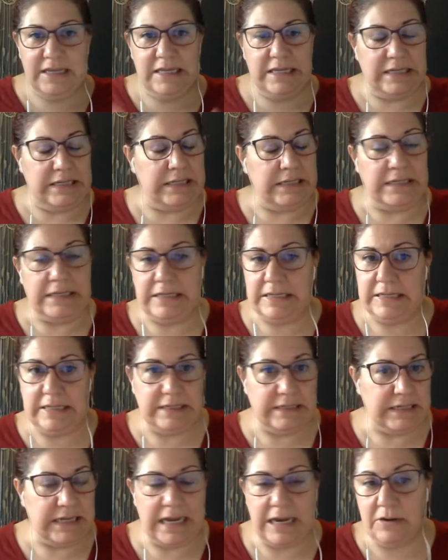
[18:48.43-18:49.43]

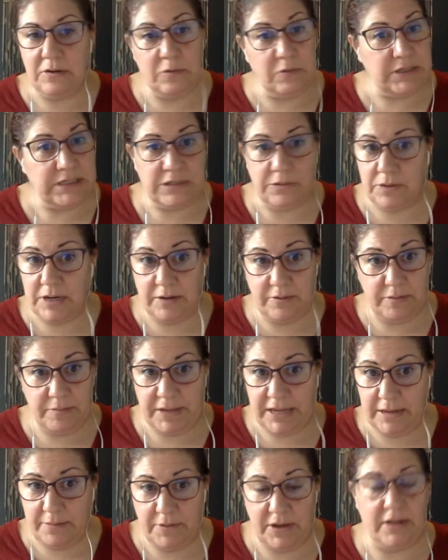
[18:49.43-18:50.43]
I don't know what's going on with my
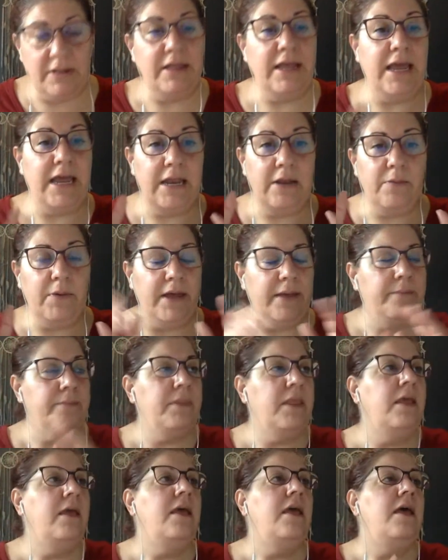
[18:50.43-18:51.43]
email. Anyway,
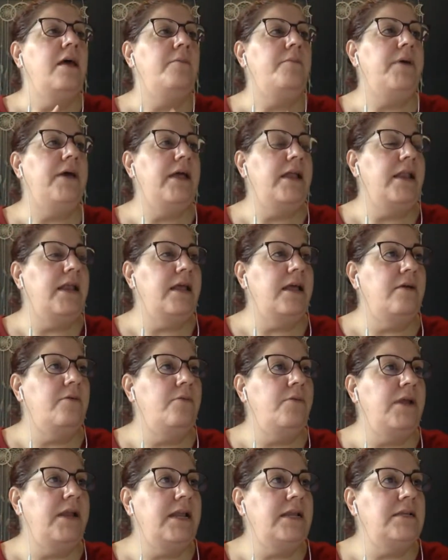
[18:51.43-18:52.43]
but
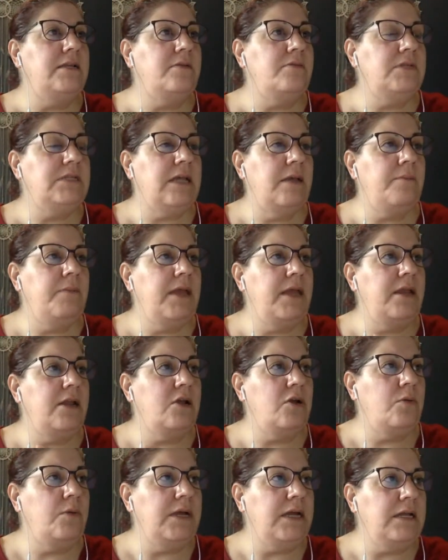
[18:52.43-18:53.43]
what I did was I made a
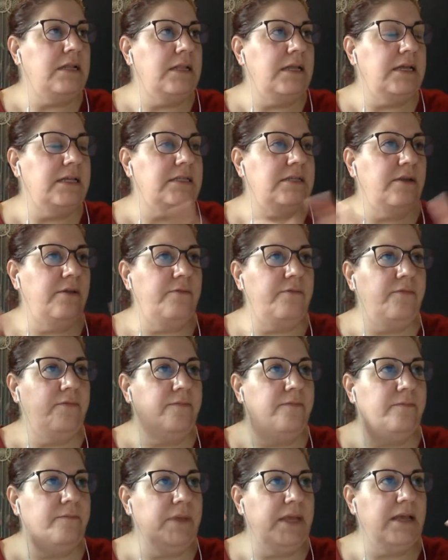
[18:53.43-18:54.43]
quick list,
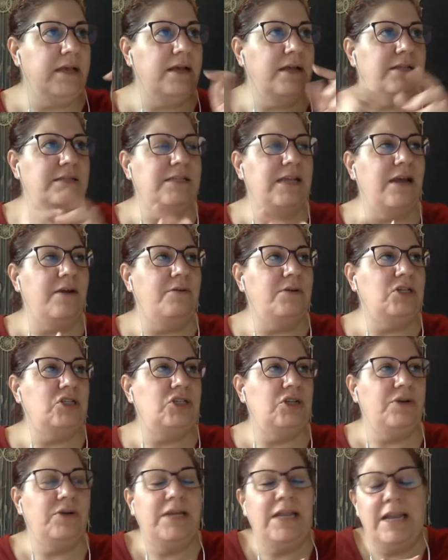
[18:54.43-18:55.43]
because I always
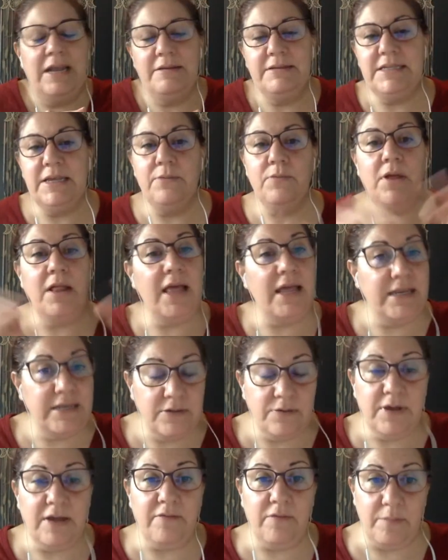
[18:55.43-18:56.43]
joke and I say, well, I
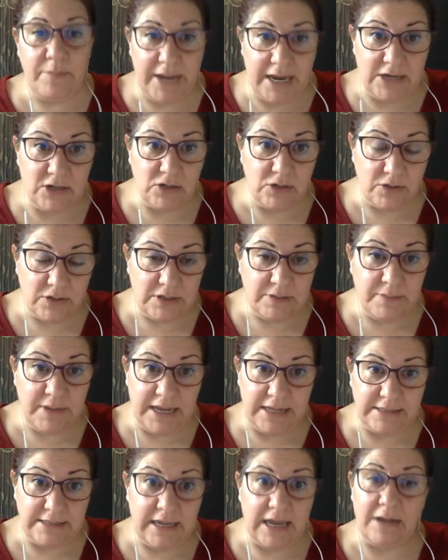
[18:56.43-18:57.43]
do have a bachelor's in
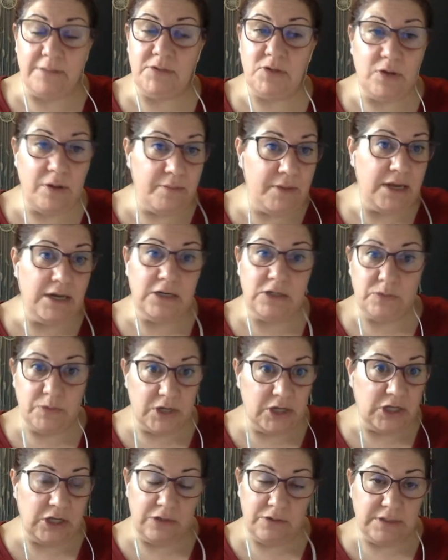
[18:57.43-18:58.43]
mass comm, so I might as
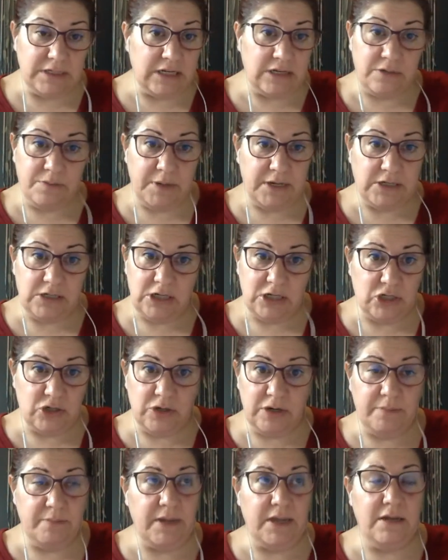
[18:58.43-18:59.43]
well use it, especially
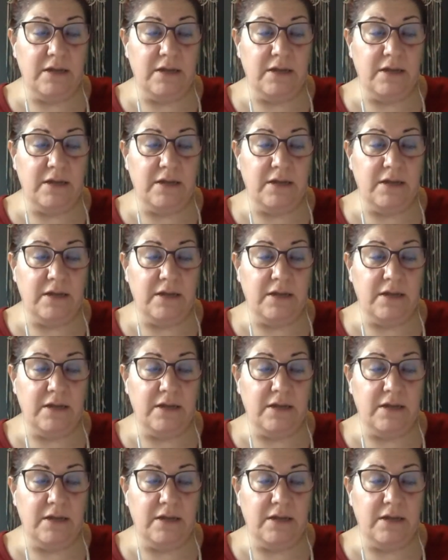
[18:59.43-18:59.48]
during